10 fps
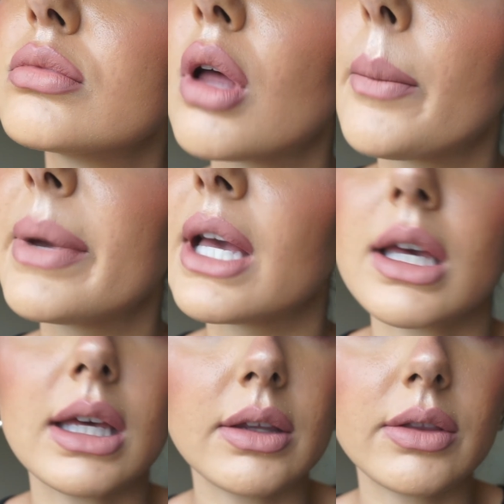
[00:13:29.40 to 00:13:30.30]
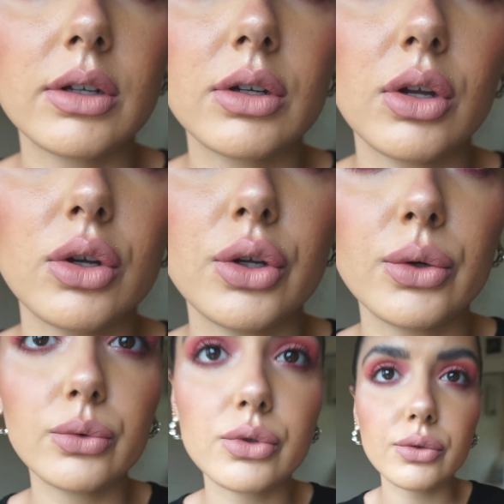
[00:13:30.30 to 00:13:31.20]
pinky than
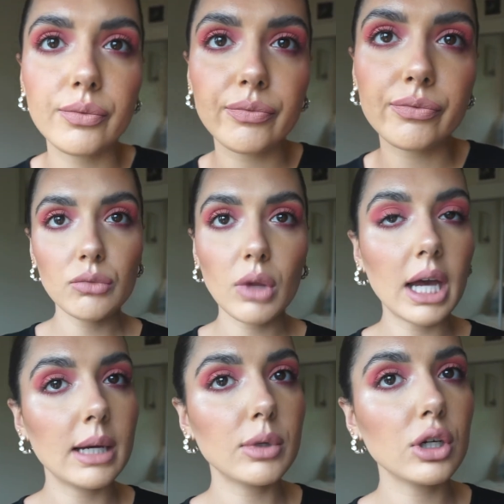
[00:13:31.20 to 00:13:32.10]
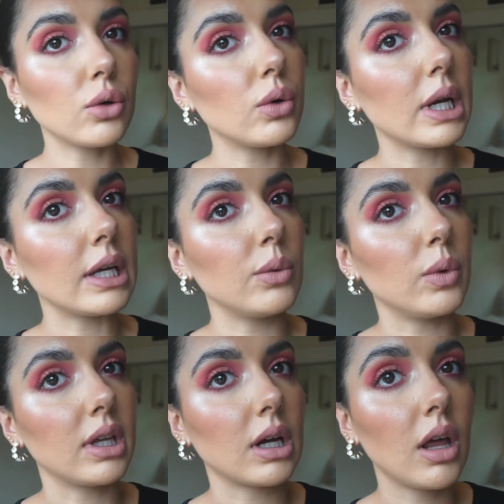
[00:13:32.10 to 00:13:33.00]
nude. I am going to go in
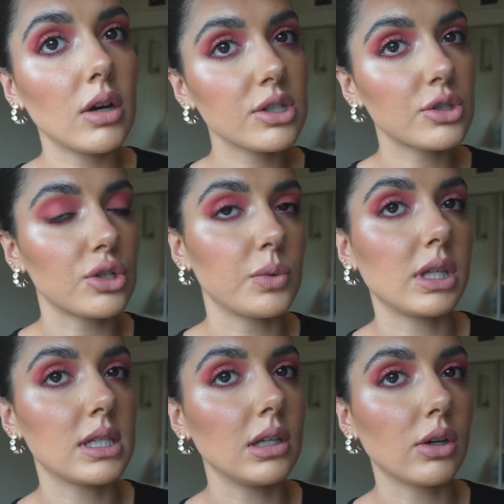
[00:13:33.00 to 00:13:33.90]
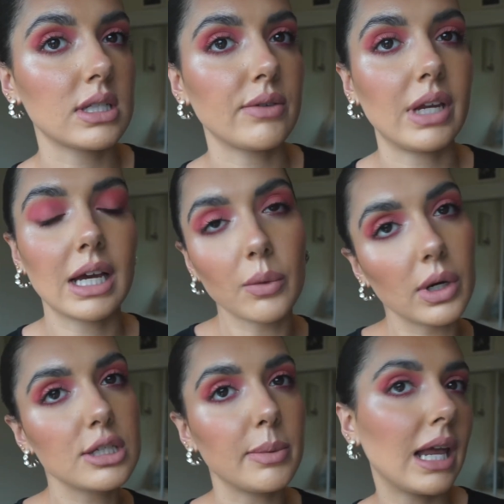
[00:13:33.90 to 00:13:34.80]
with a gloss just with this look because I feel like I want
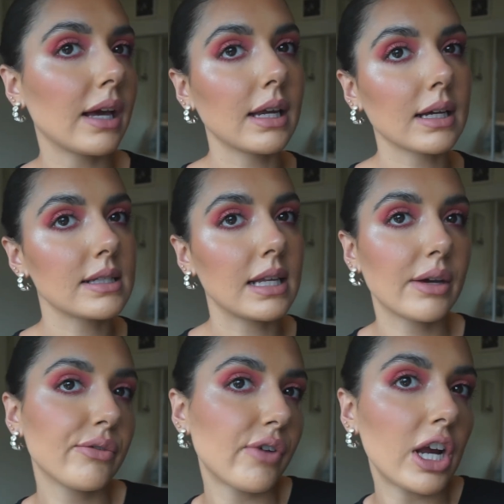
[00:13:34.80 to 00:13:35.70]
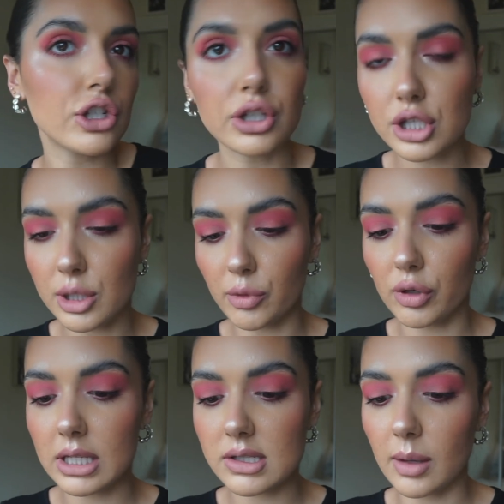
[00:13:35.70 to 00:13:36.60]
it to be like I say, like fresh and
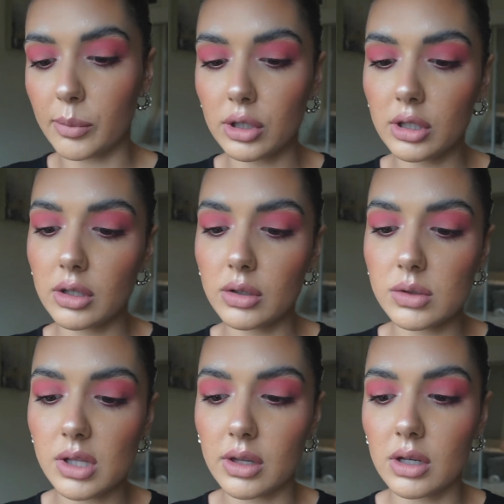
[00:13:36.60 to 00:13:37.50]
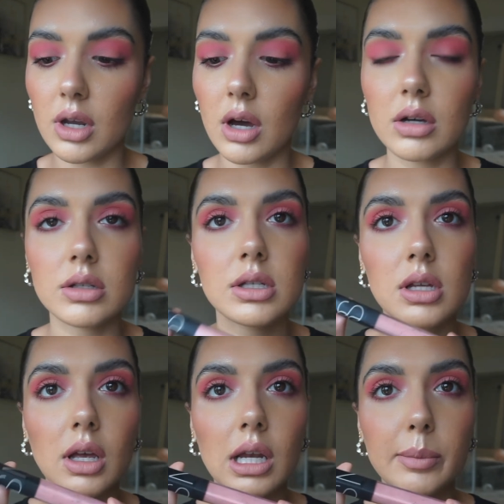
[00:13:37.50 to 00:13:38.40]
summery. So I'm going to use the NARS
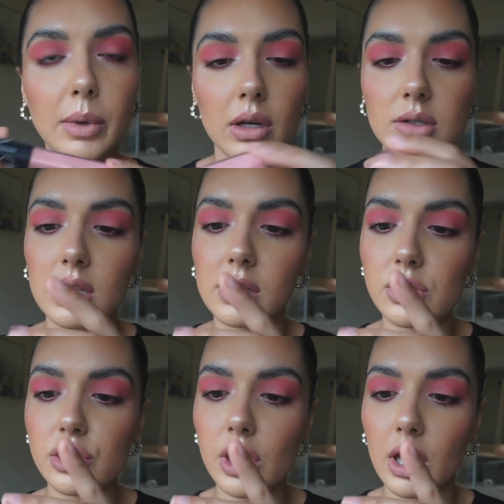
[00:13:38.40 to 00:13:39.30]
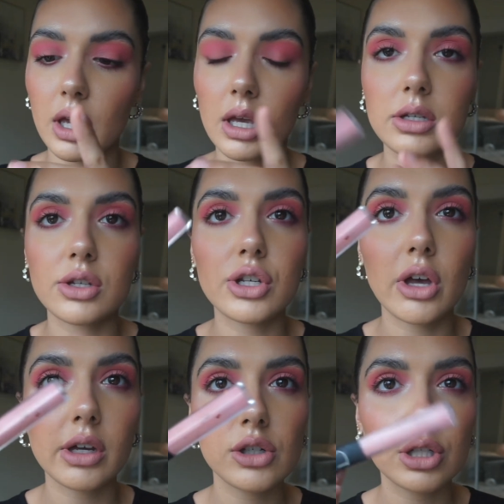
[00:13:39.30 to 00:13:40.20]
lip gloss in the shade
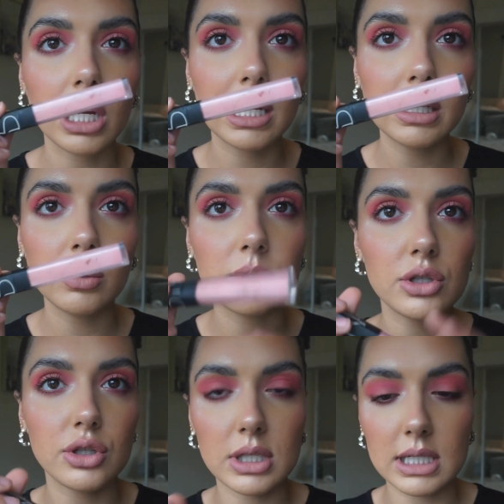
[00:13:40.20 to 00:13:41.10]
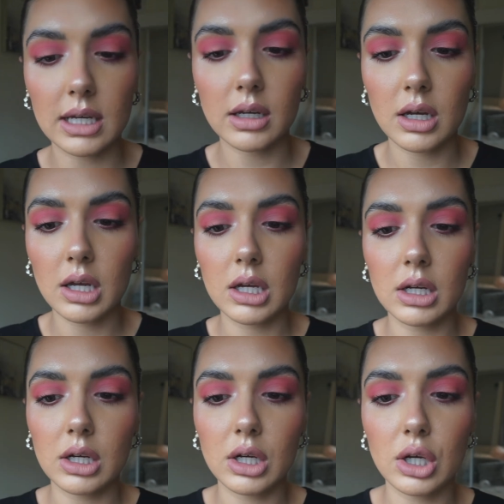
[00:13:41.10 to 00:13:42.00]
Turkish Delight, which is just like
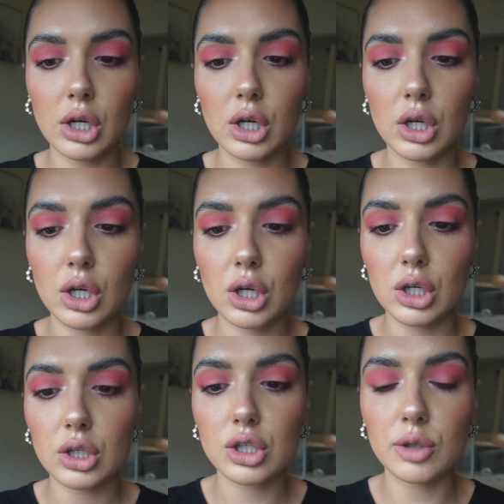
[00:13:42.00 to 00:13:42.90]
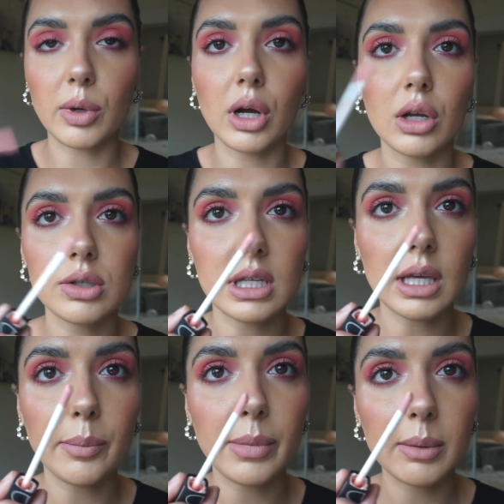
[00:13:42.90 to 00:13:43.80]
a super
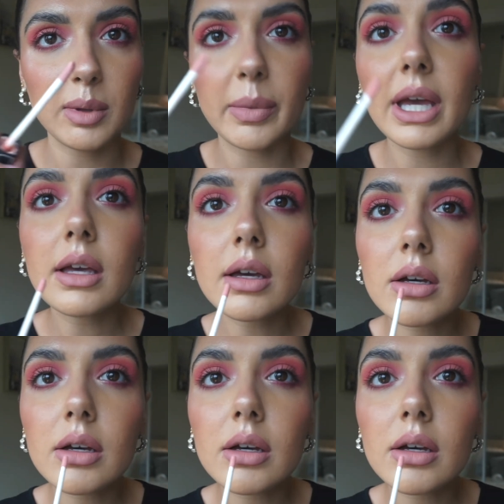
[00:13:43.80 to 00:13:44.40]
glossy baby pink.